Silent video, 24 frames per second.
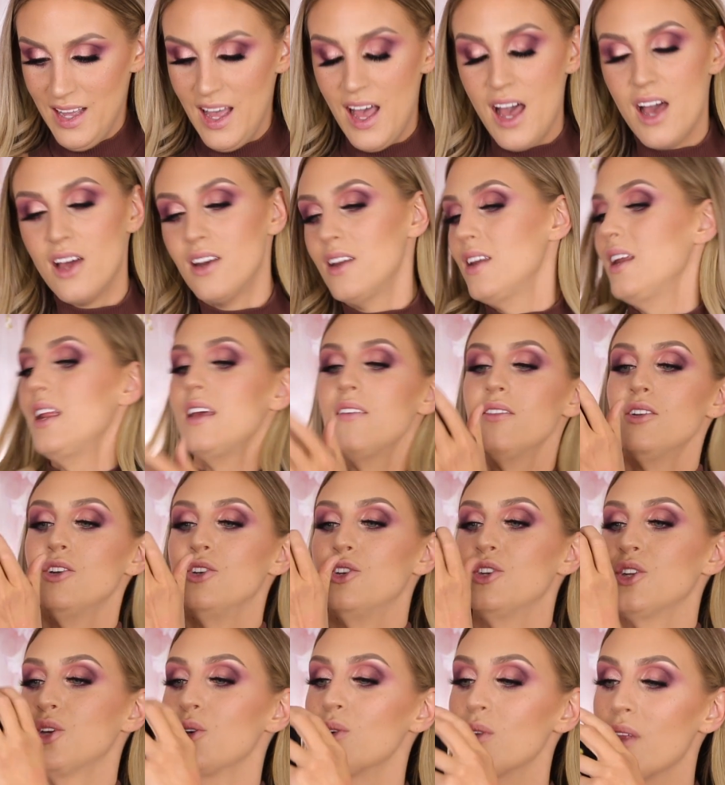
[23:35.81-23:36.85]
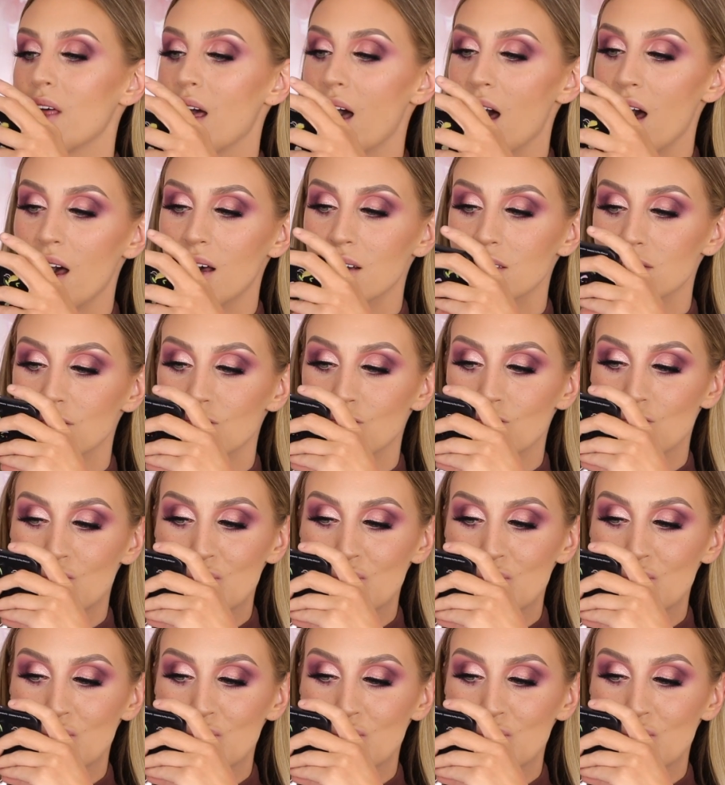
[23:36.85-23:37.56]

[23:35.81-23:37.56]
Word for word: How did I even do that?